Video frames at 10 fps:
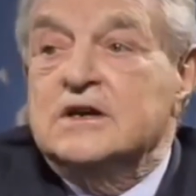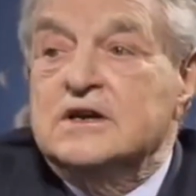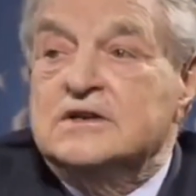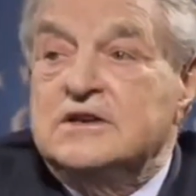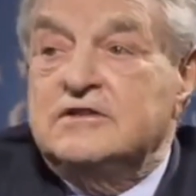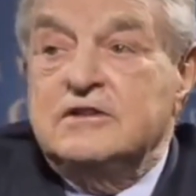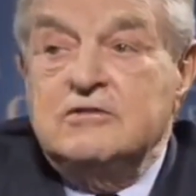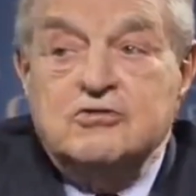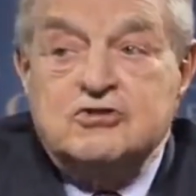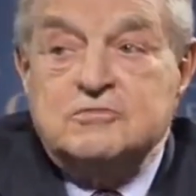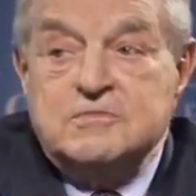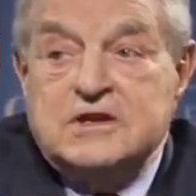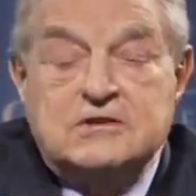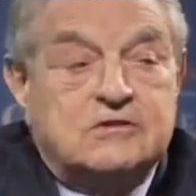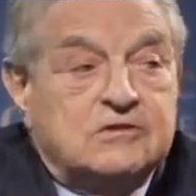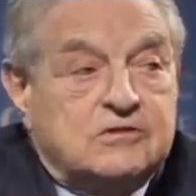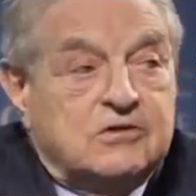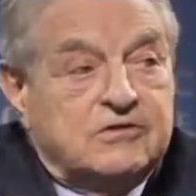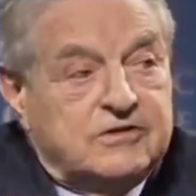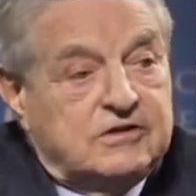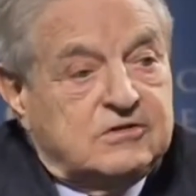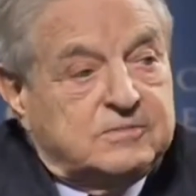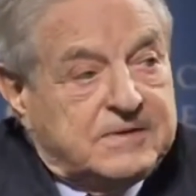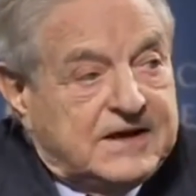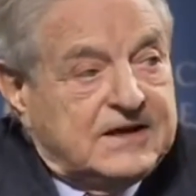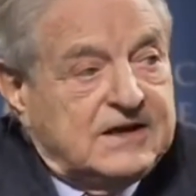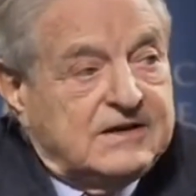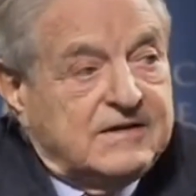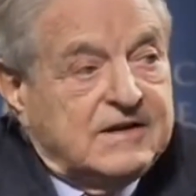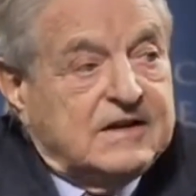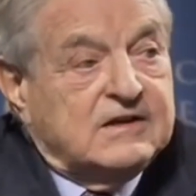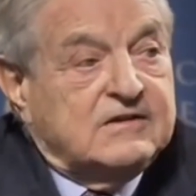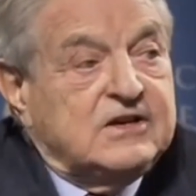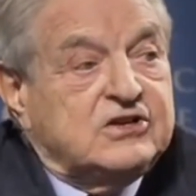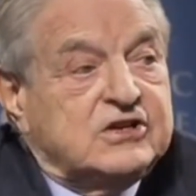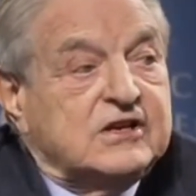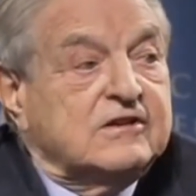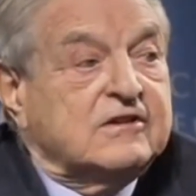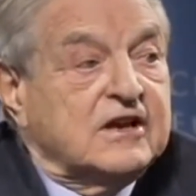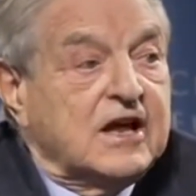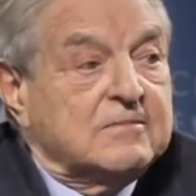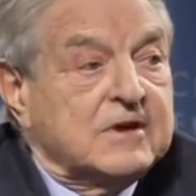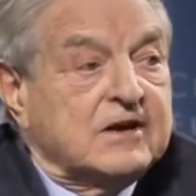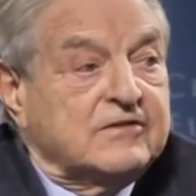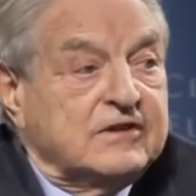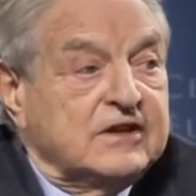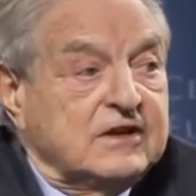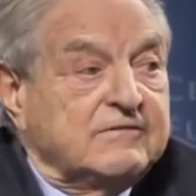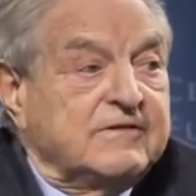Disillusionment turns into panic, reaching its climax in a